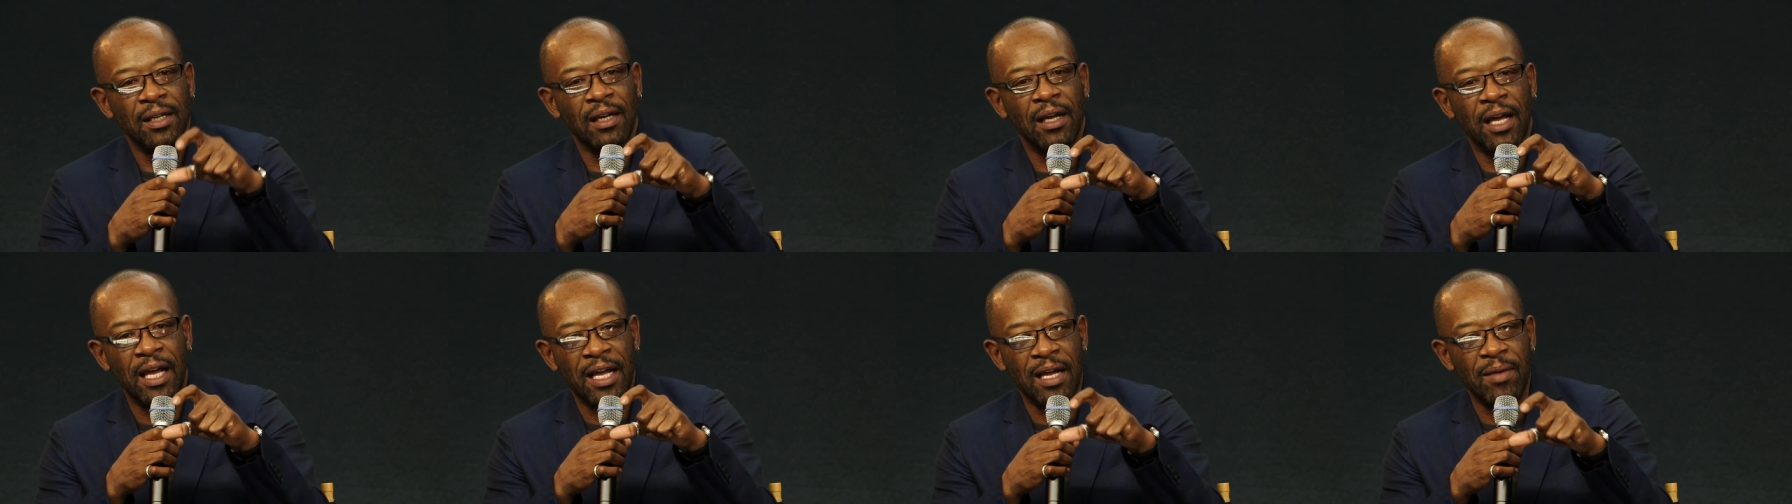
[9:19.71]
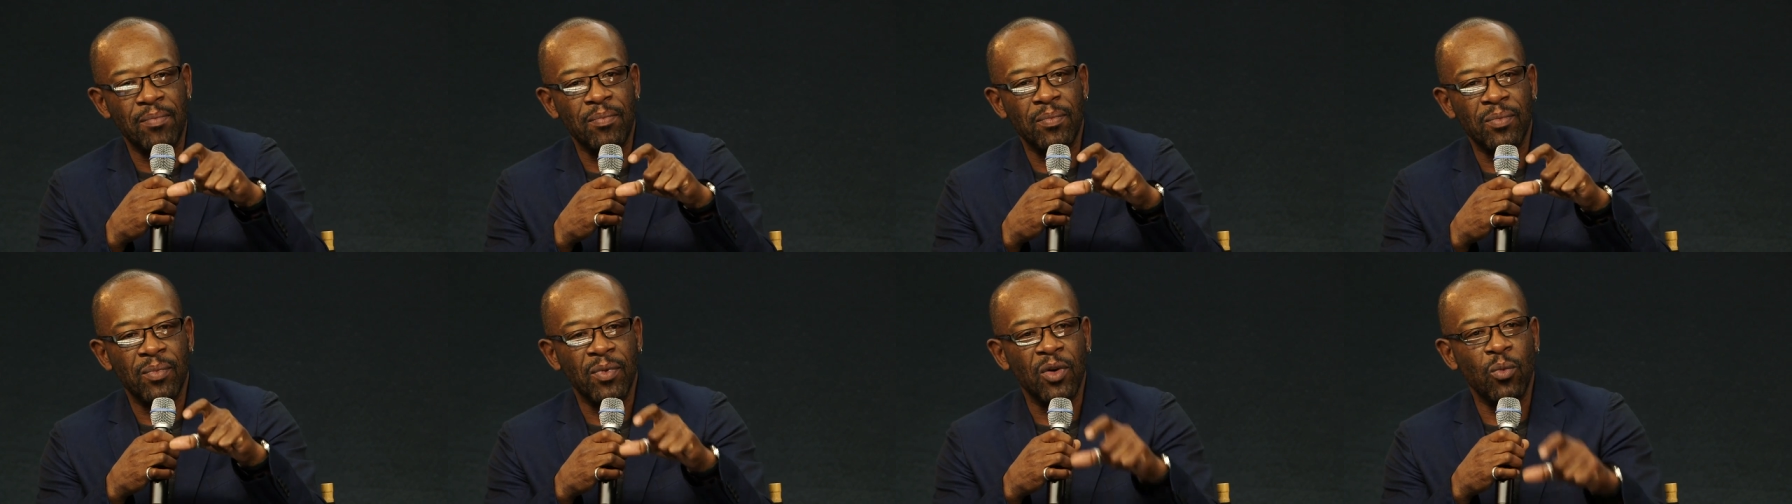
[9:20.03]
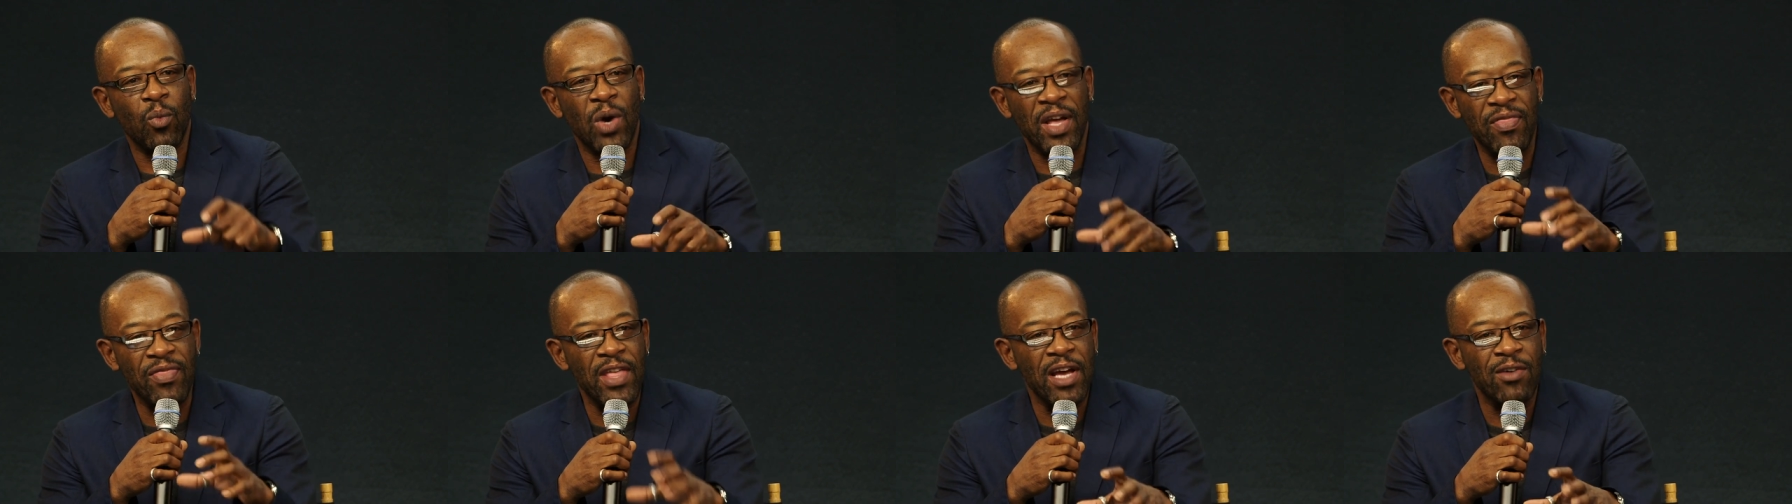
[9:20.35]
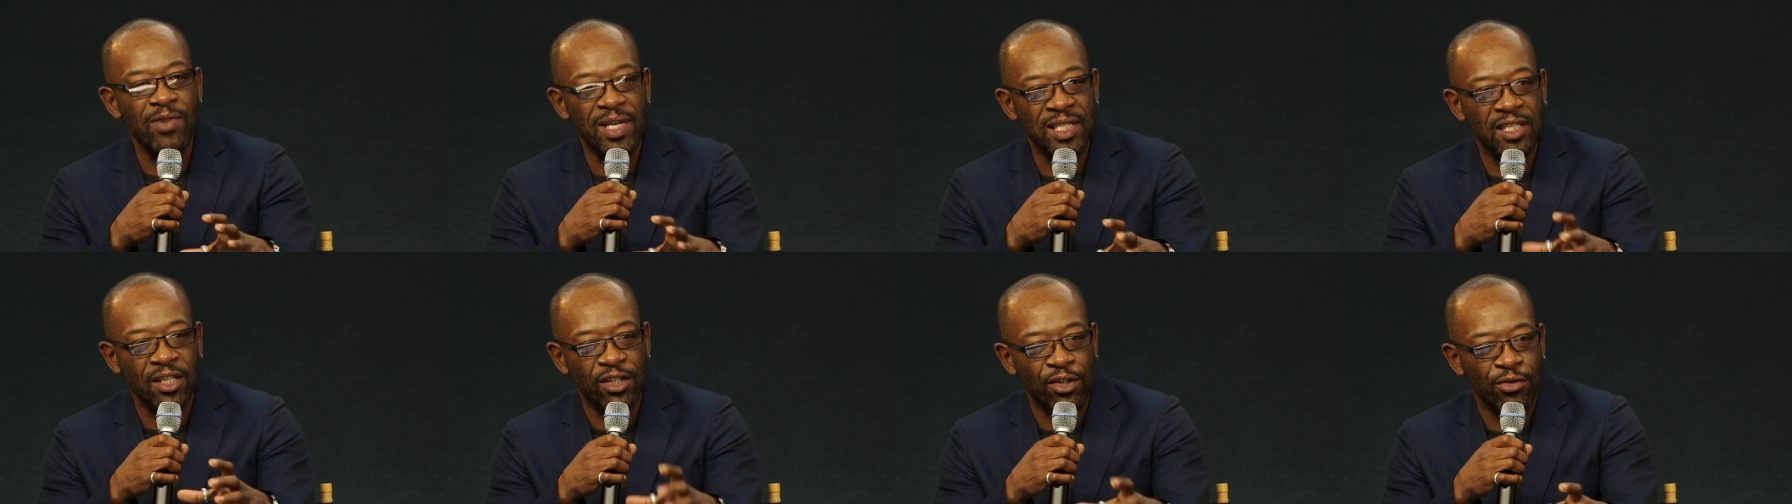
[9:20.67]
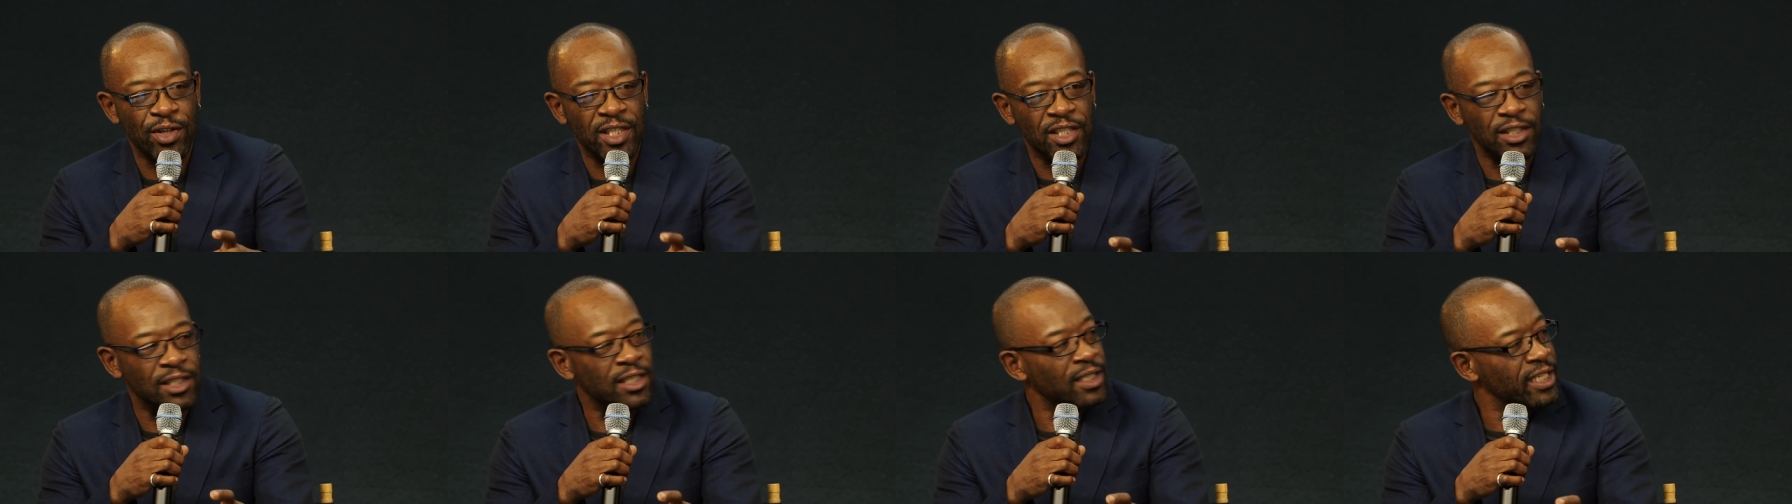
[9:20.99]
um, when there is a
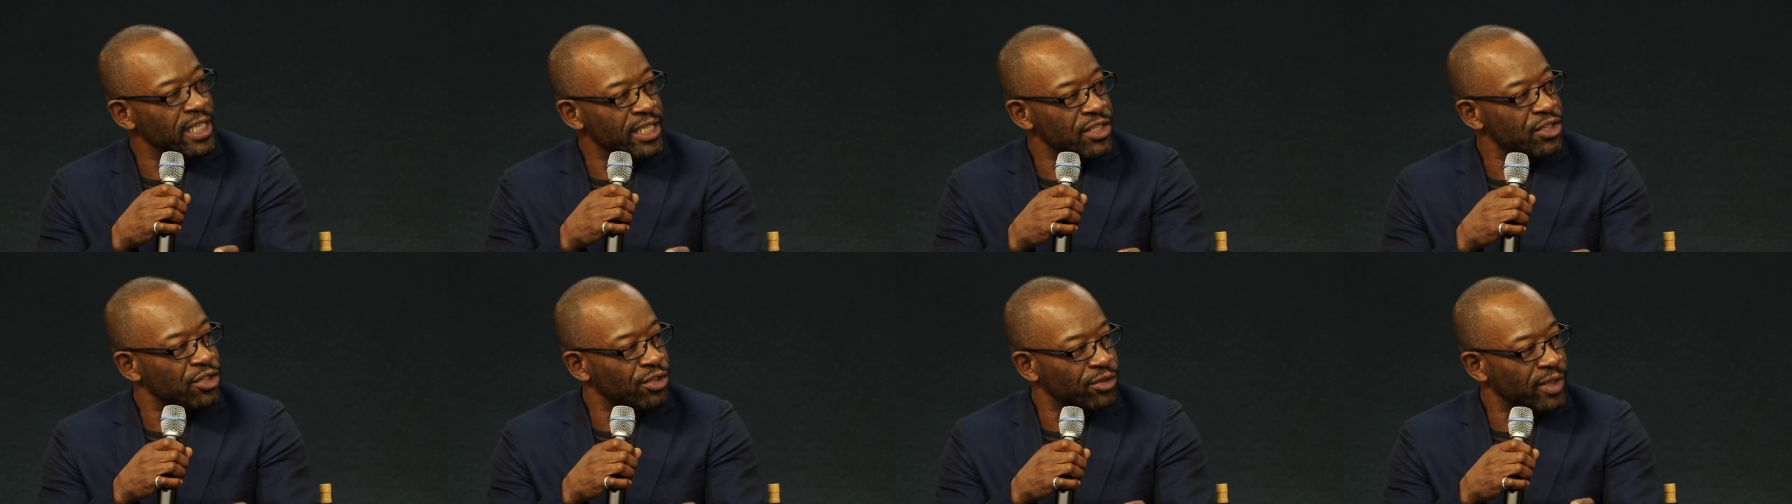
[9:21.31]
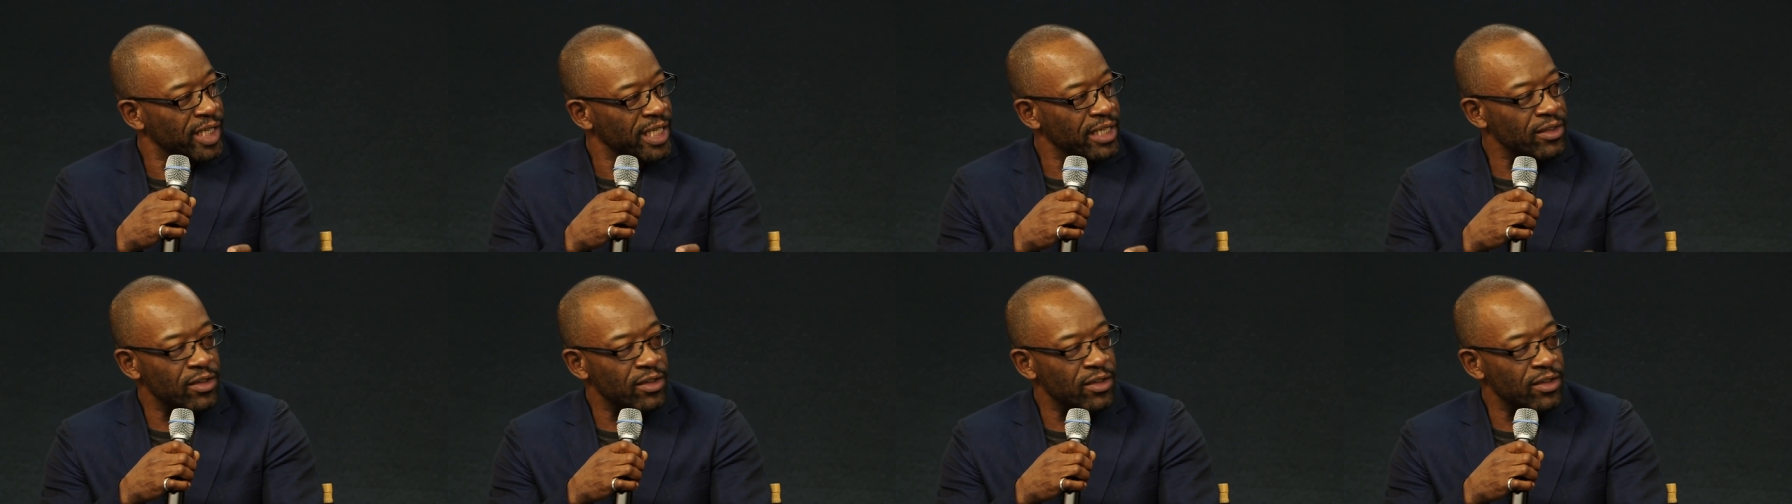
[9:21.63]
critical injury.